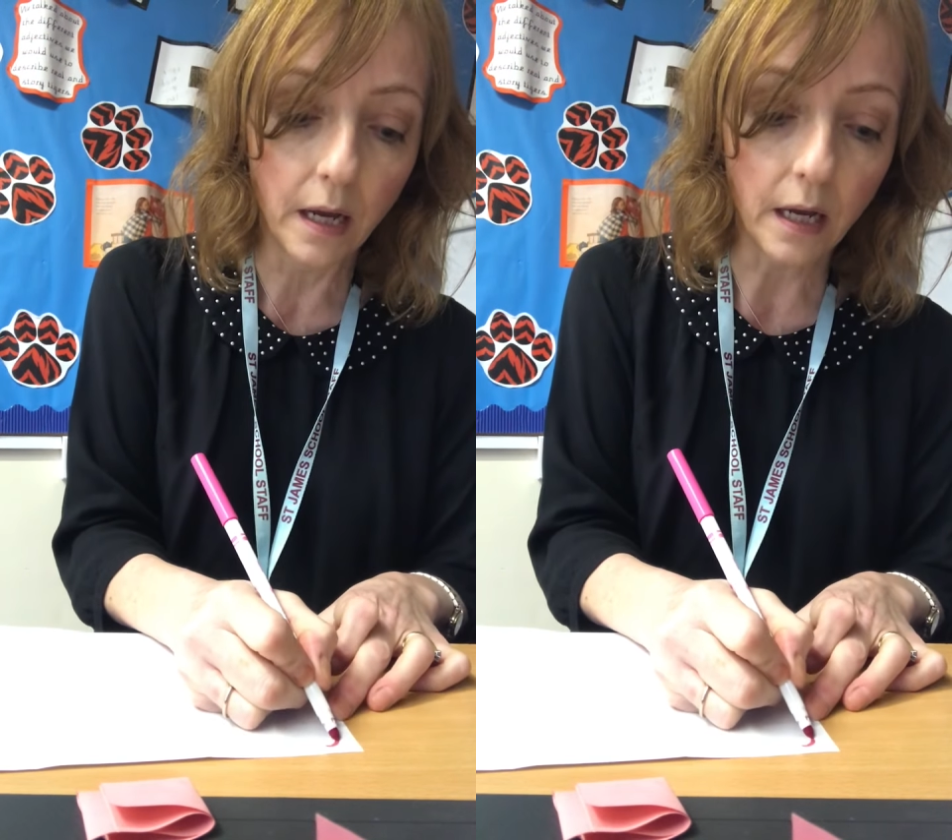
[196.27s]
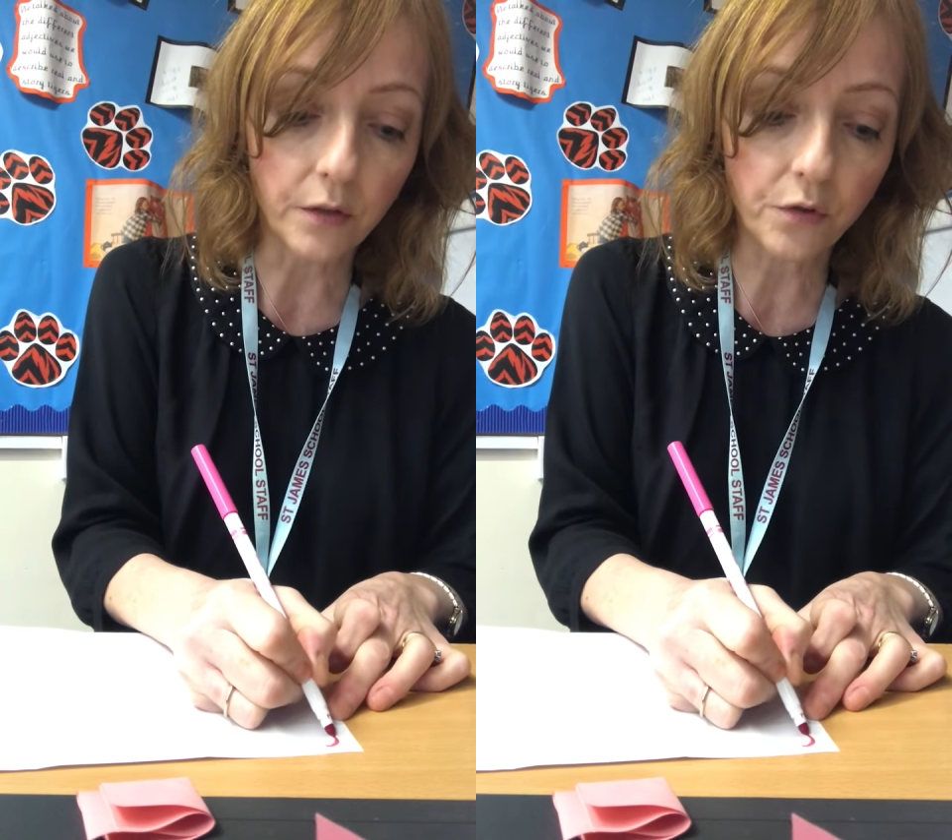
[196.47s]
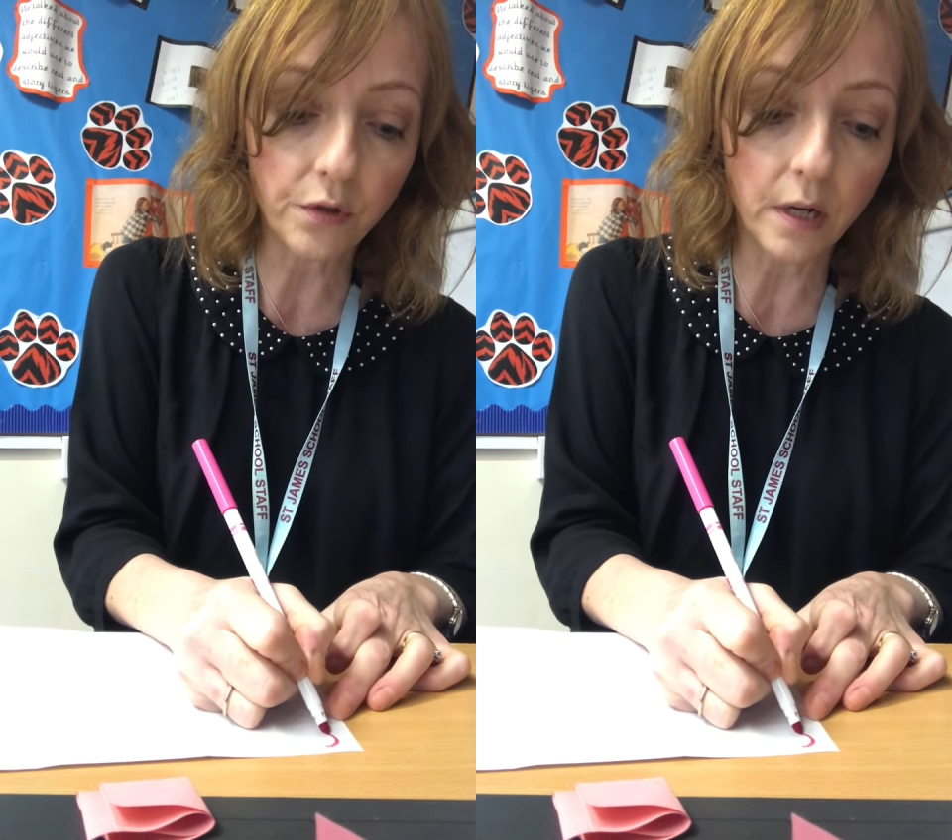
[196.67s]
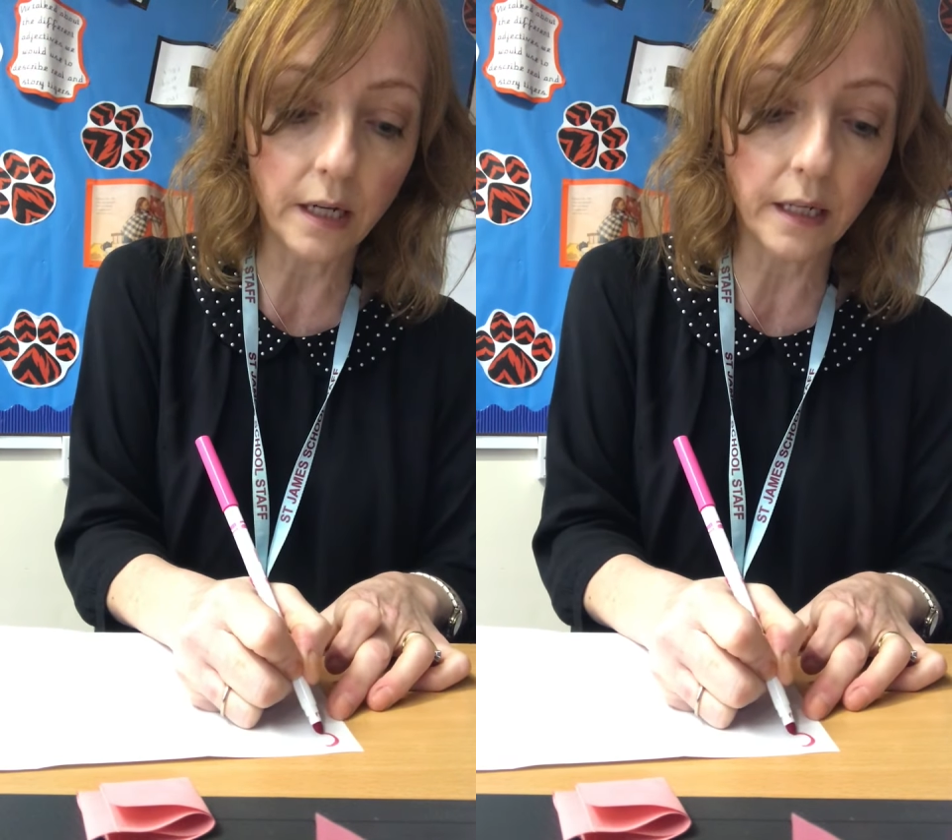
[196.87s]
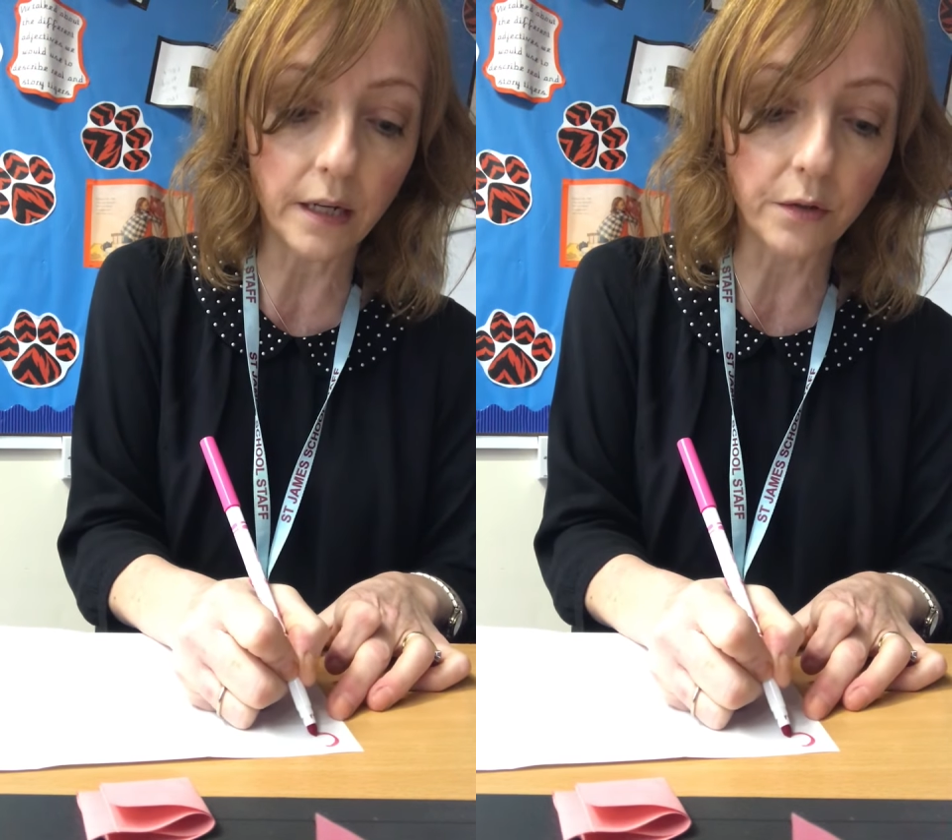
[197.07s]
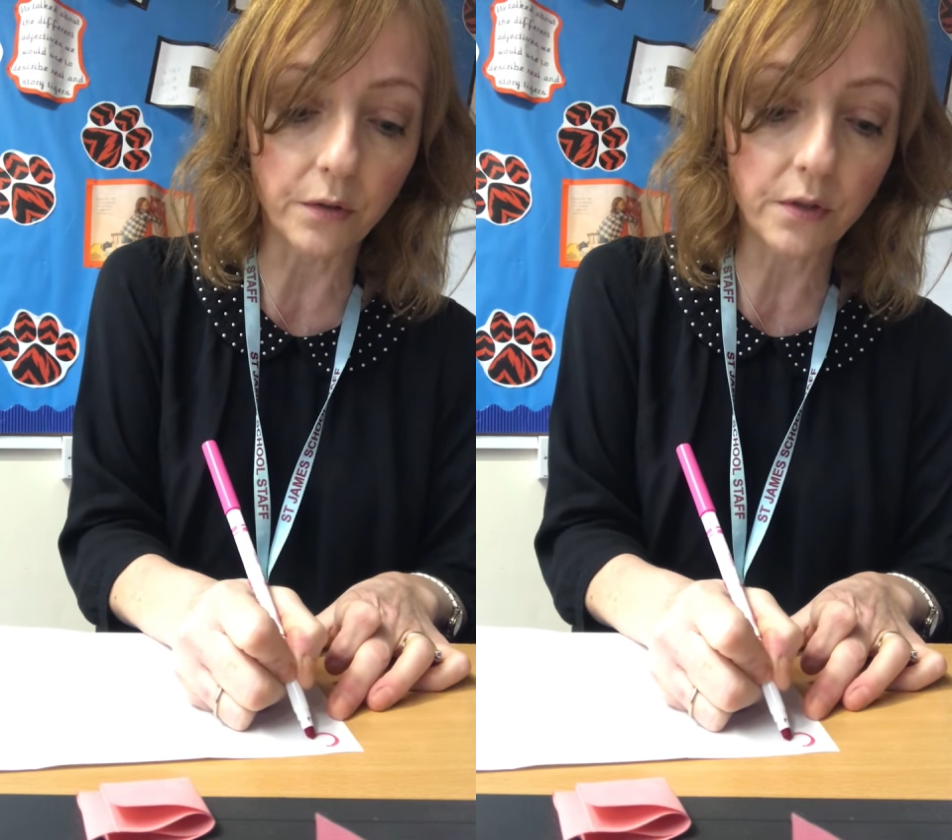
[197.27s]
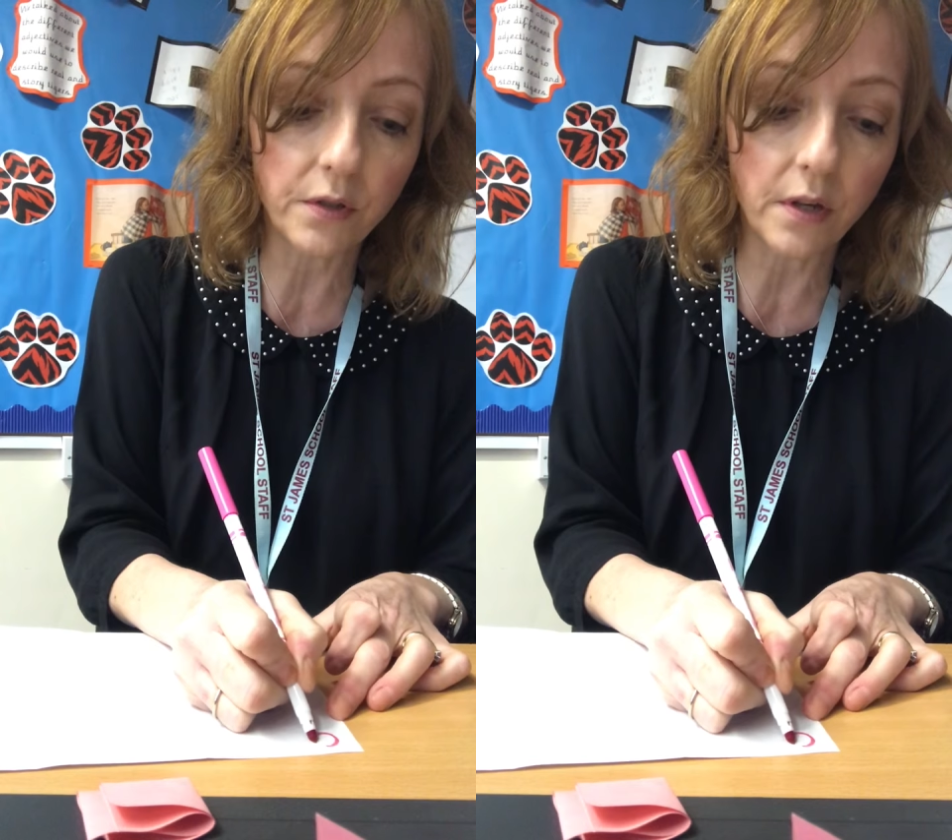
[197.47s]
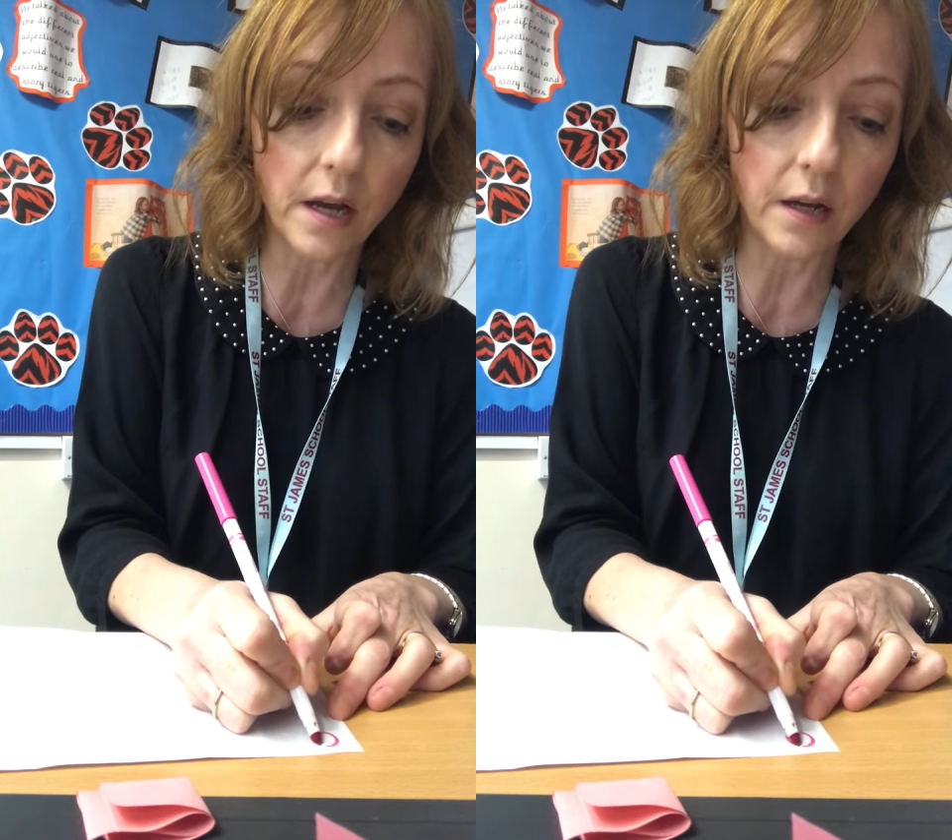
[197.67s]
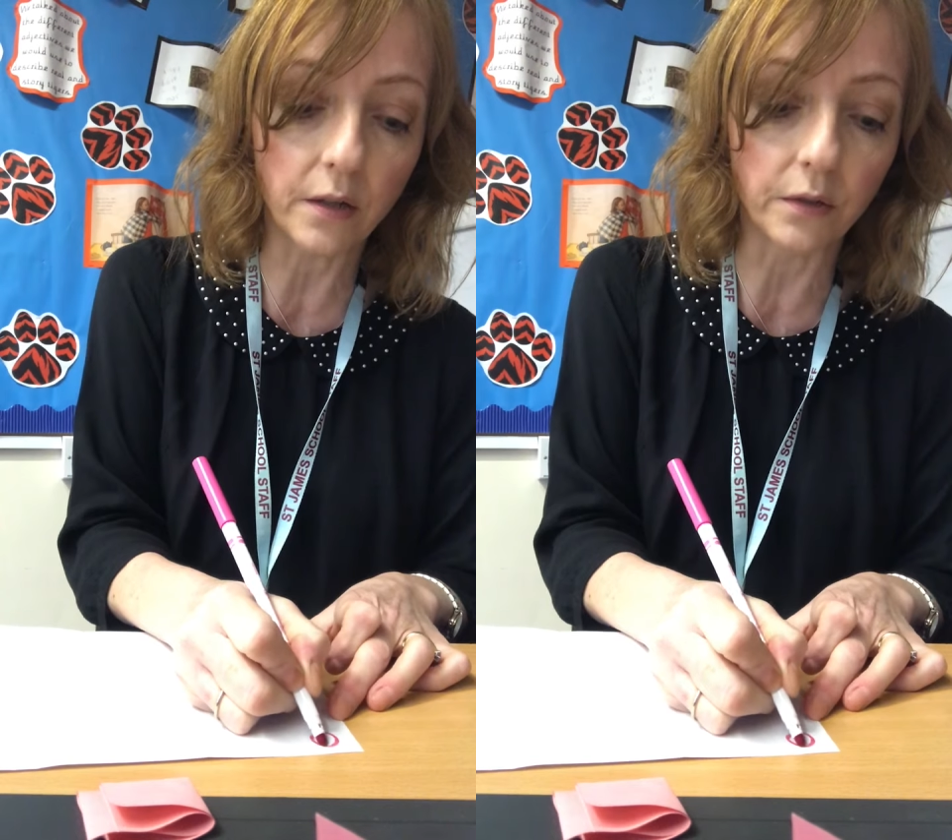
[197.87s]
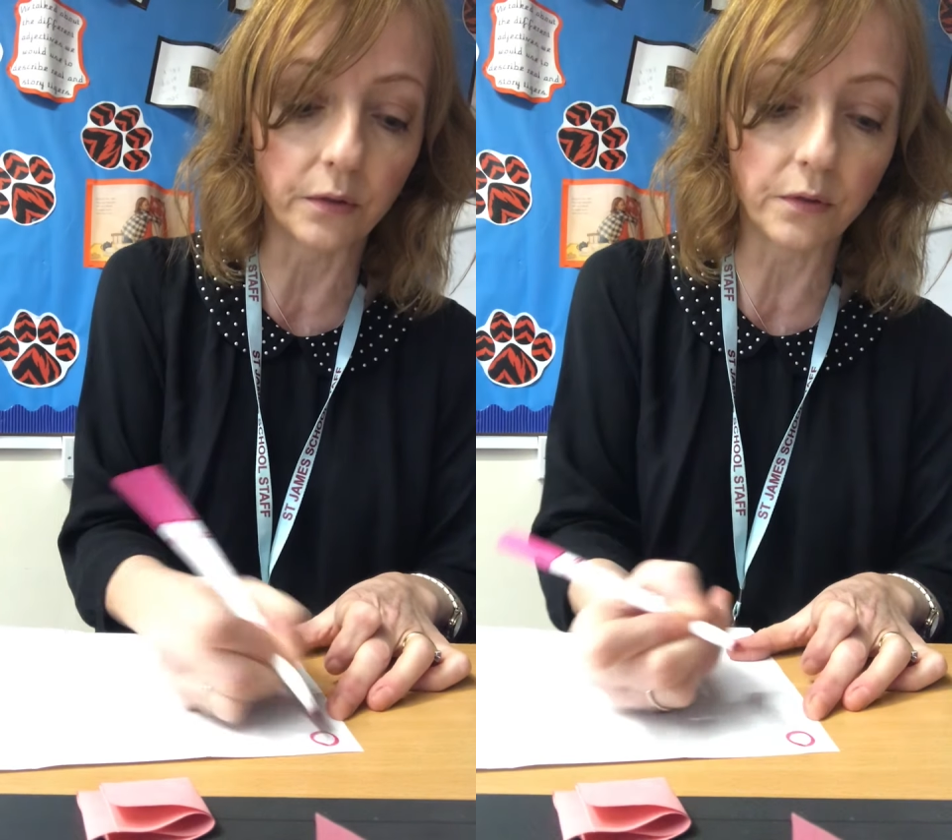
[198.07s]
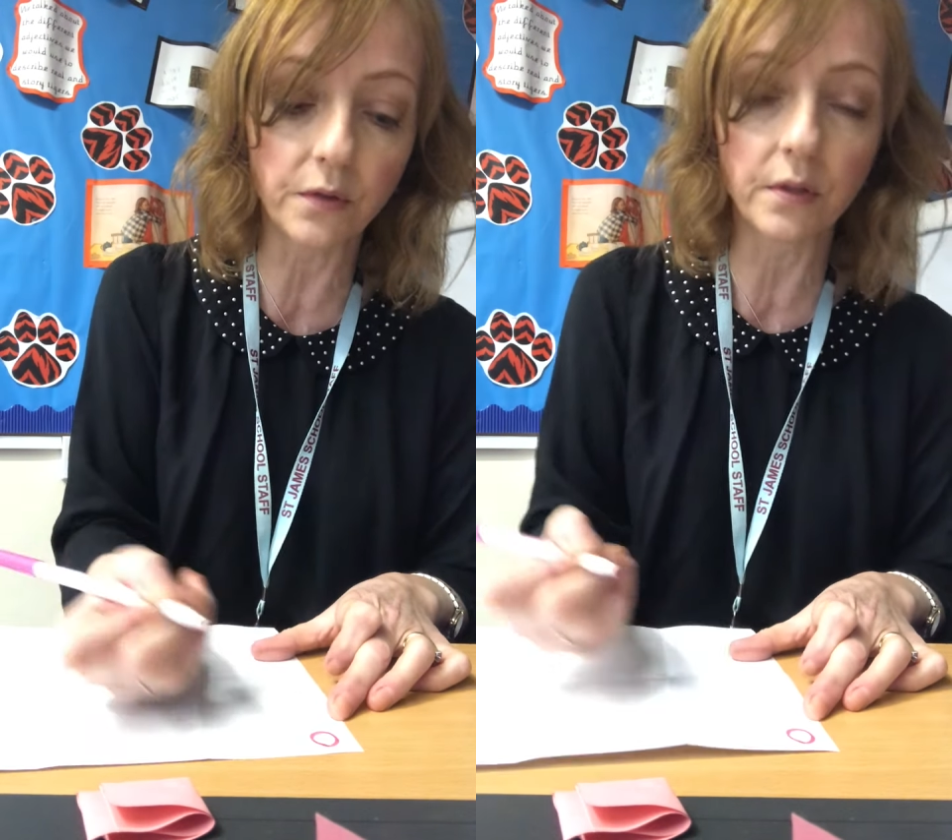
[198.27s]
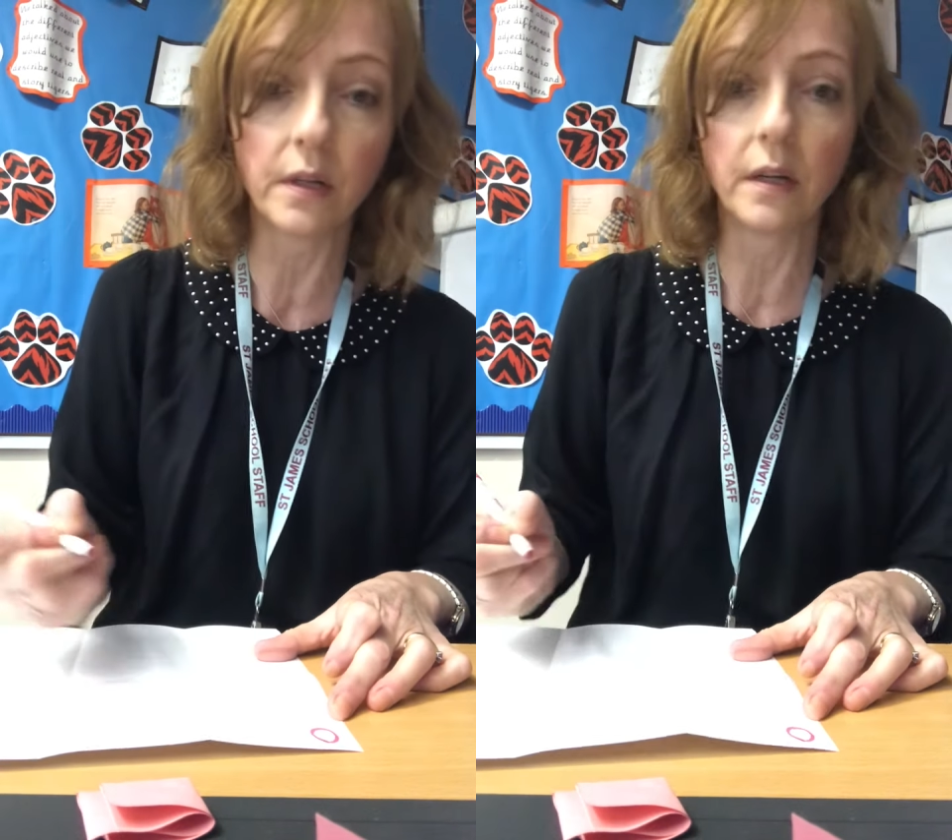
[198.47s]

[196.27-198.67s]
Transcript: and try and get your circles